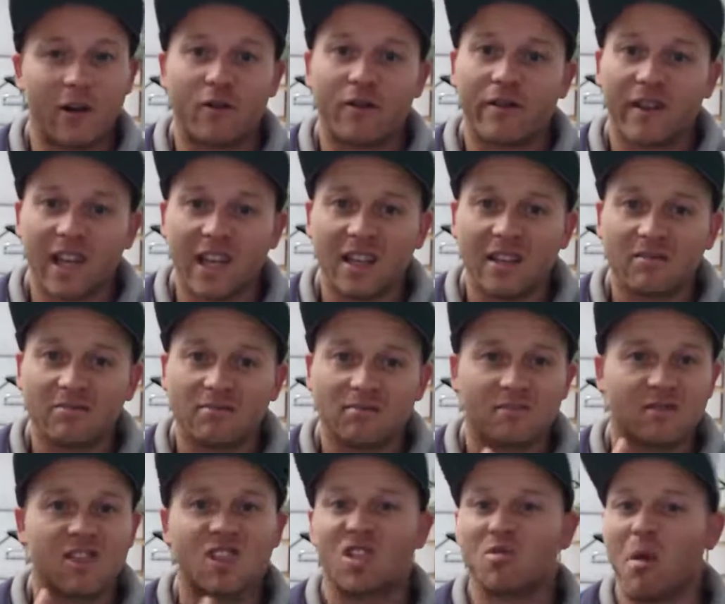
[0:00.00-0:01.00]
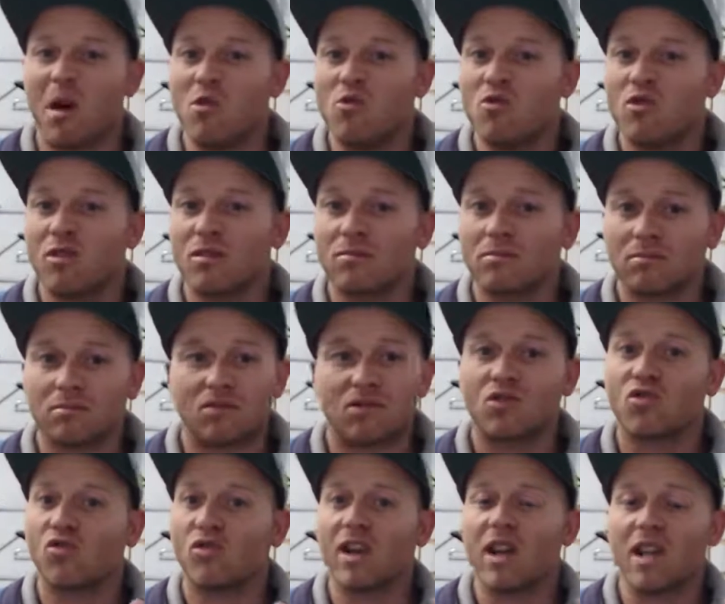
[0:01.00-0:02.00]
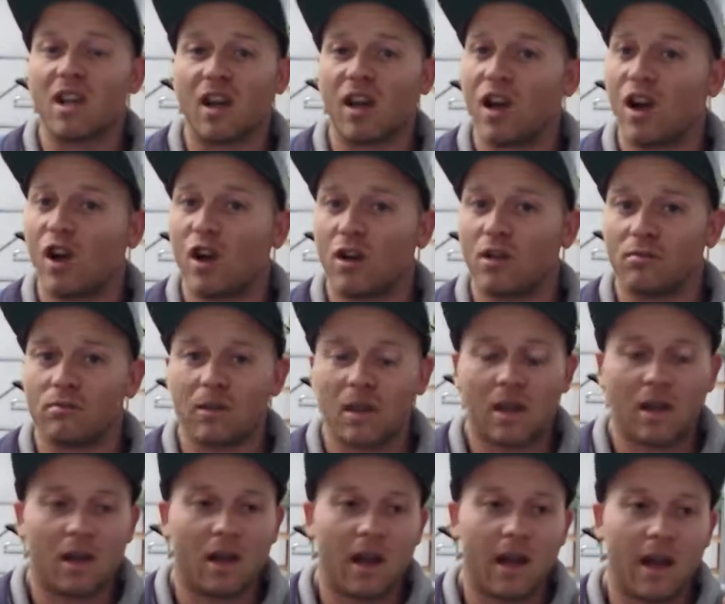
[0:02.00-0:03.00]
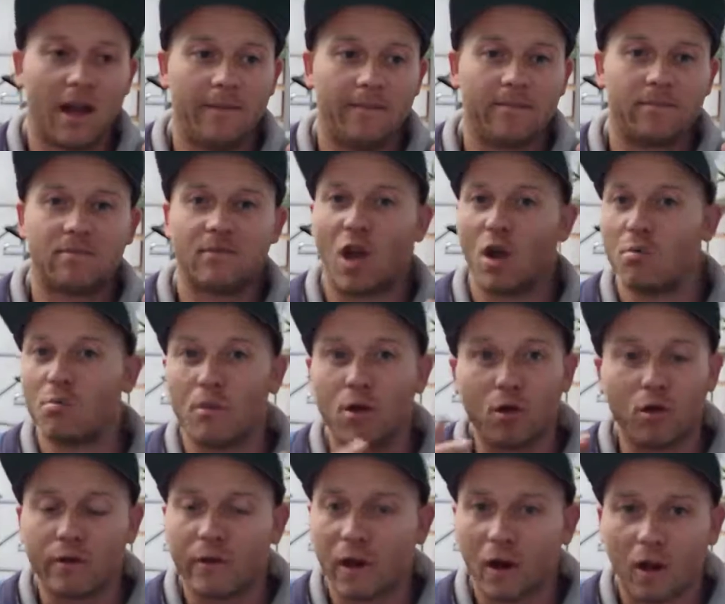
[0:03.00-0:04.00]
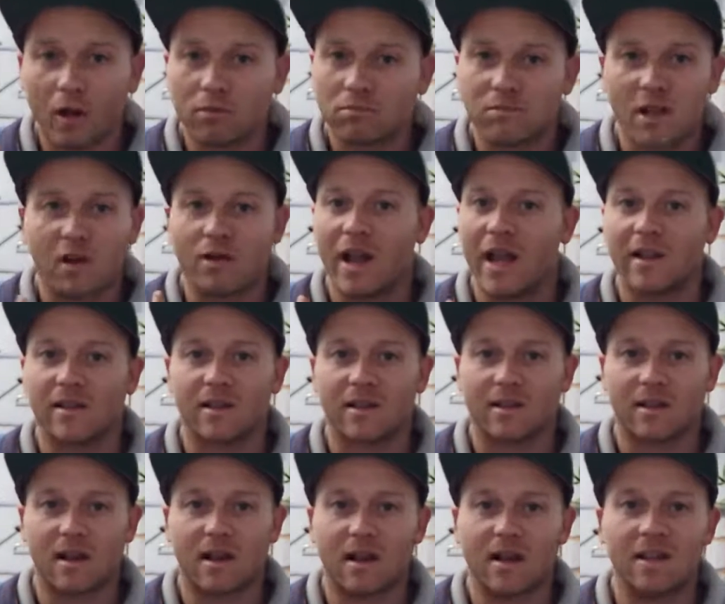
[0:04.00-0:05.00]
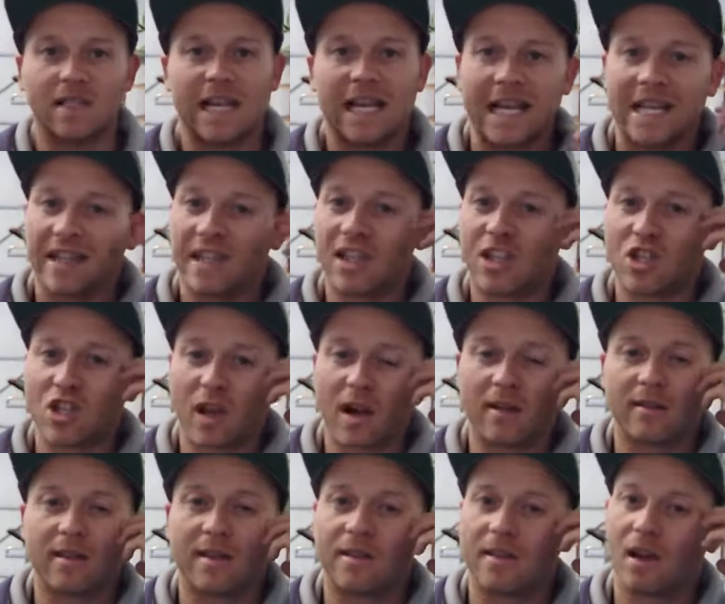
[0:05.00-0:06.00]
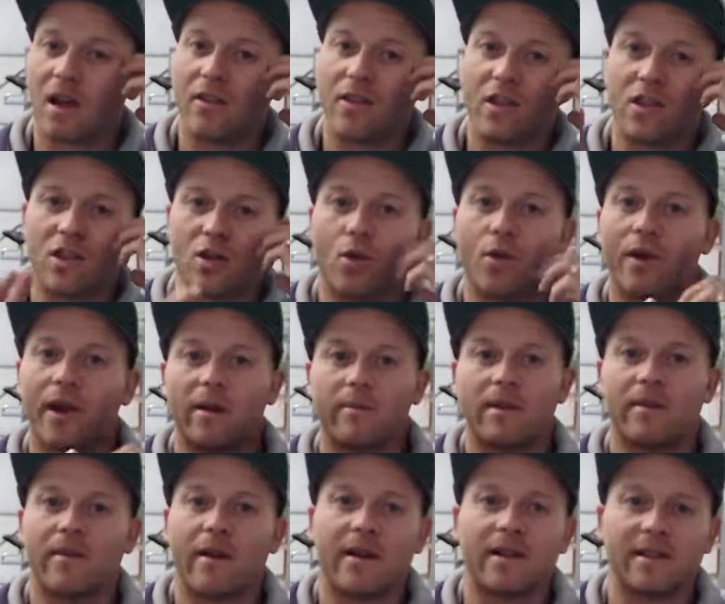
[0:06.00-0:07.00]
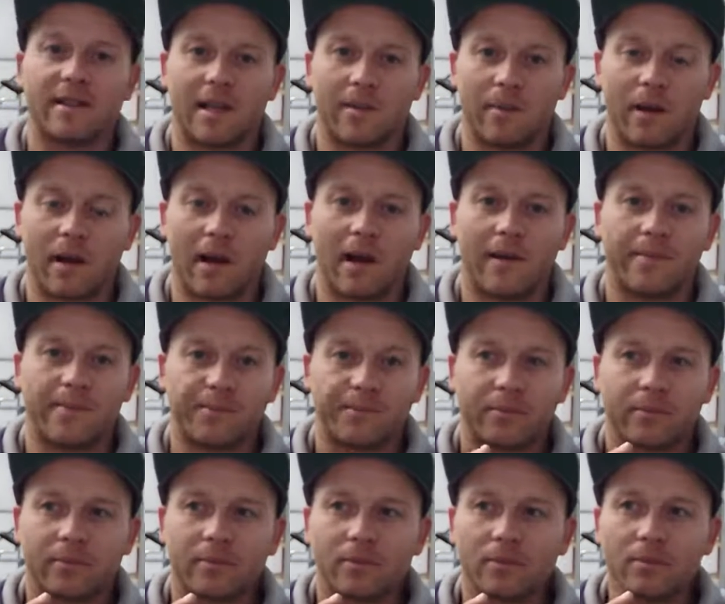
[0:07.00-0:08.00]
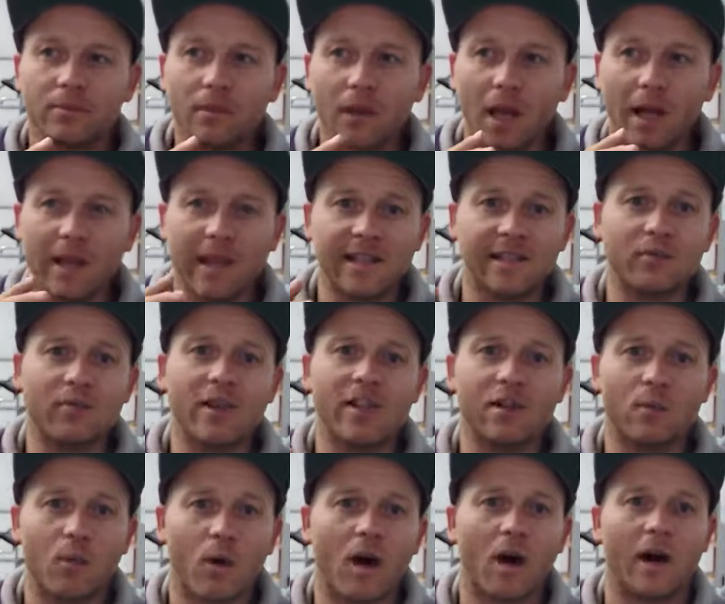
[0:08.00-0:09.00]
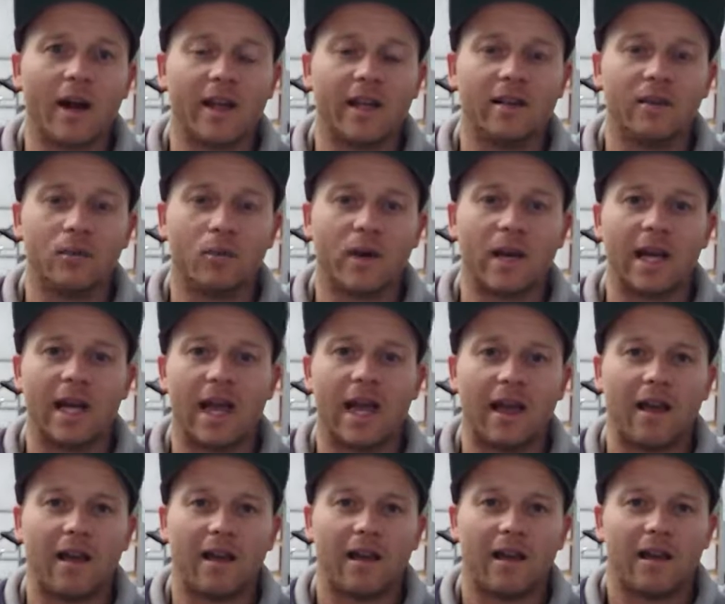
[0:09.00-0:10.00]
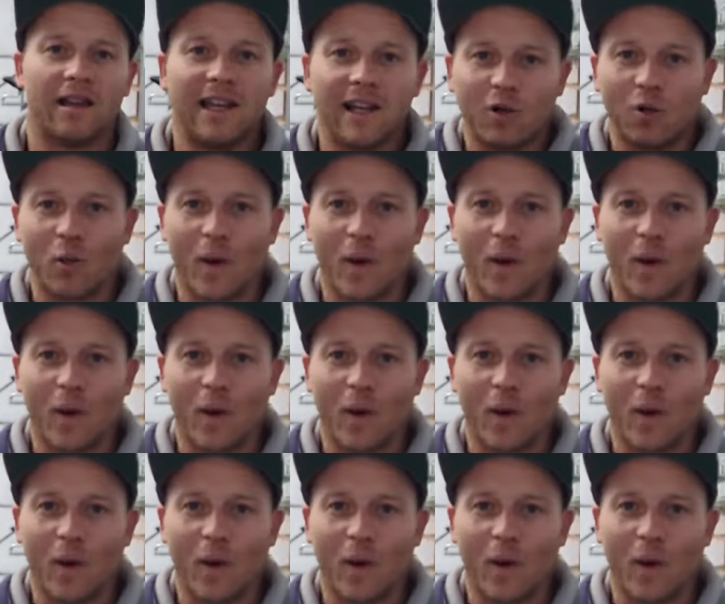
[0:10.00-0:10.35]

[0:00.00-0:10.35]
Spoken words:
unhealthy, smoke, drink a lot, don't move a lot, don't exercise, then the chances are that you're going to be very similar. And there's a reason why we let